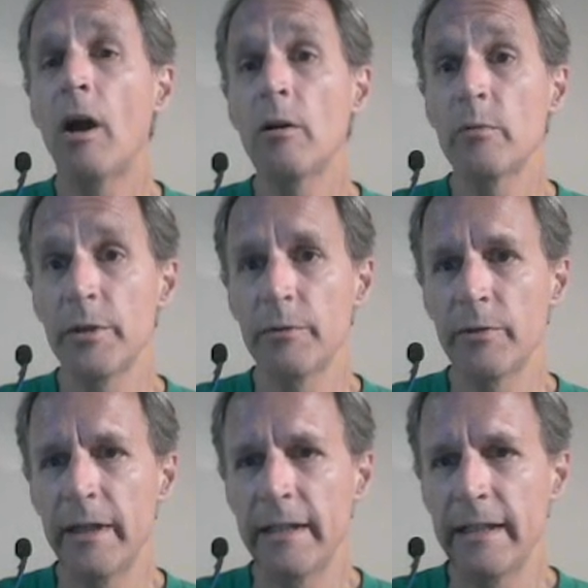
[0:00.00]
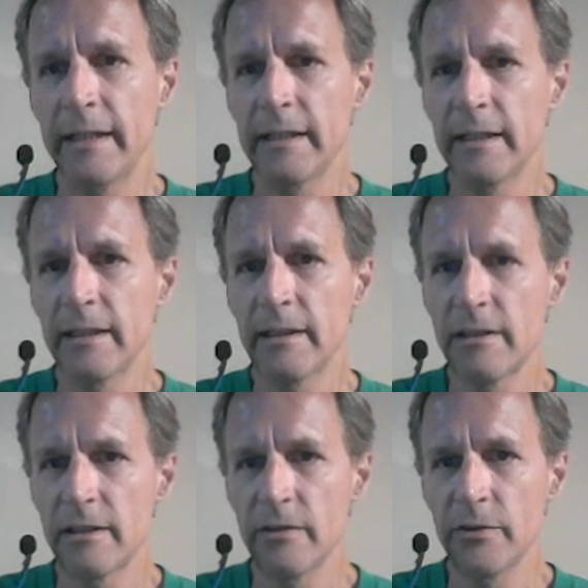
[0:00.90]
we ready
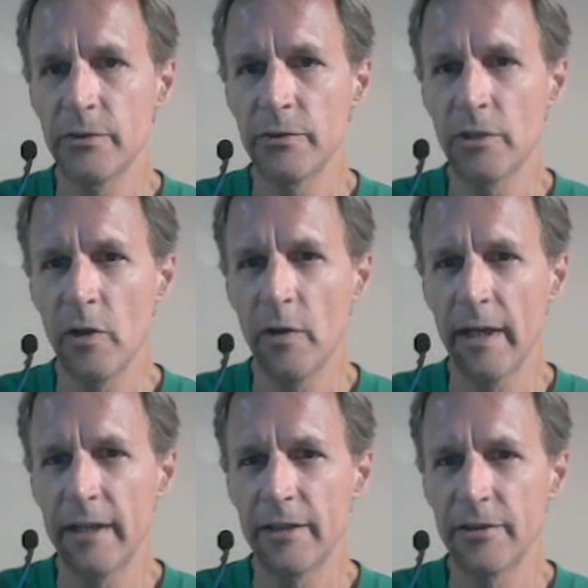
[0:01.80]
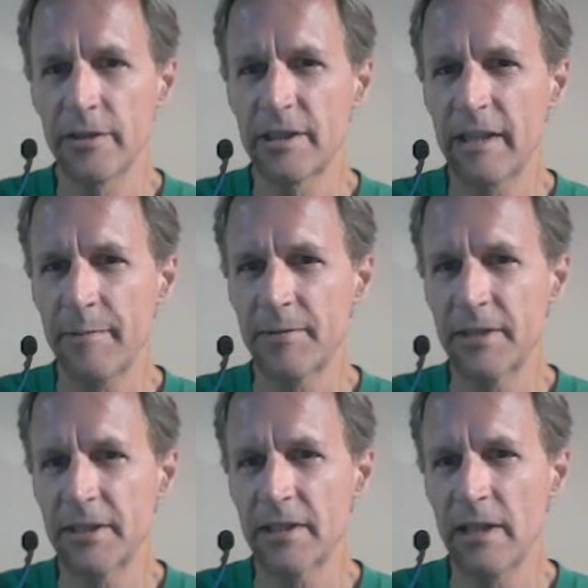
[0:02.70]
to go ahead and do the steps
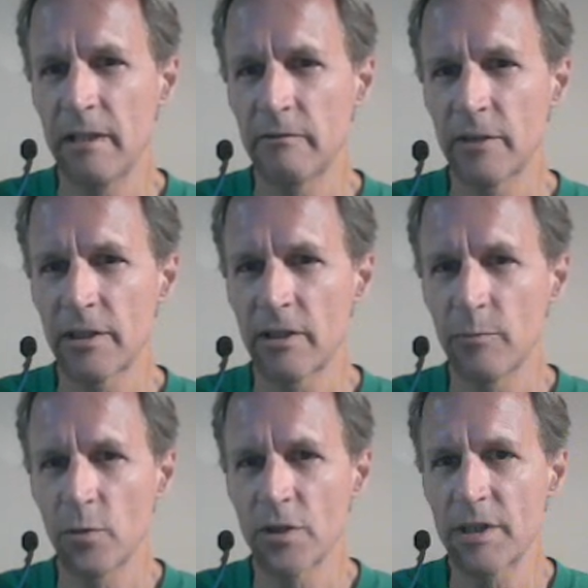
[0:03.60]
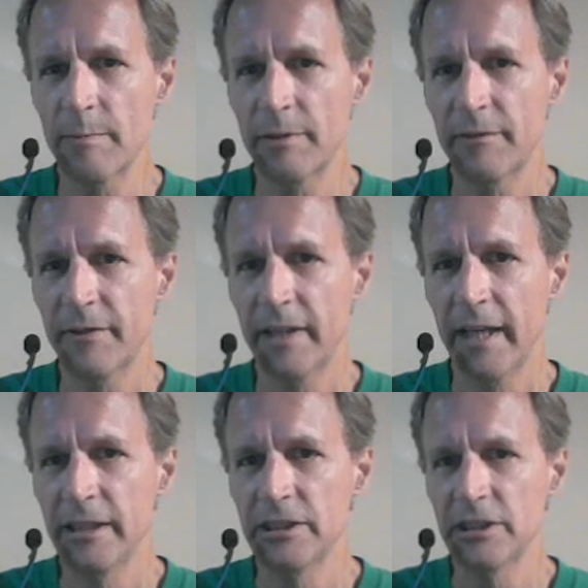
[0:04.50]
to solve, or is there more
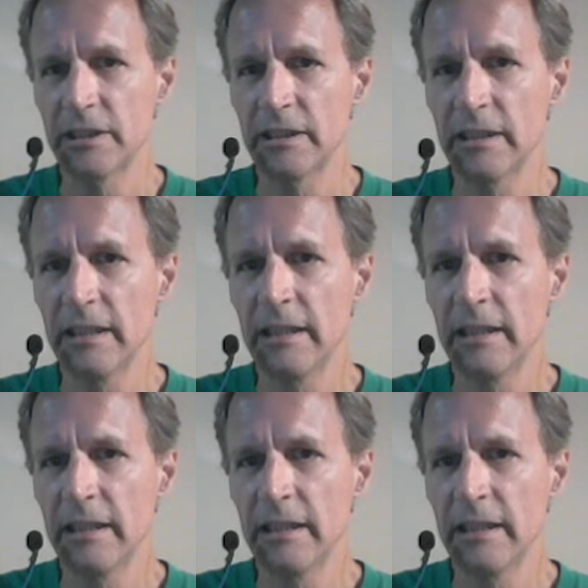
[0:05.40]
simplification?